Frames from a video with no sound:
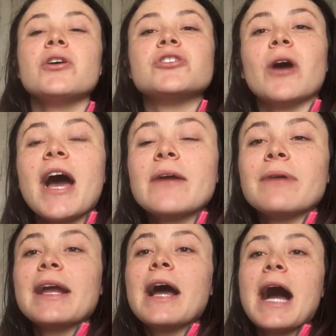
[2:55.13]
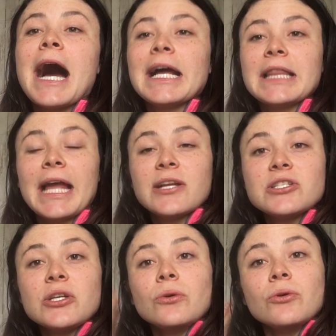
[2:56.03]
So I write, I like
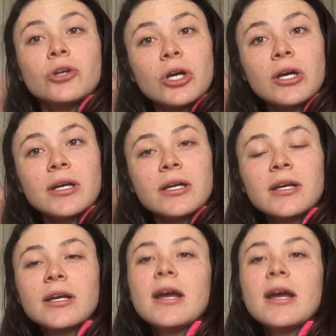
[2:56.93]
to cook.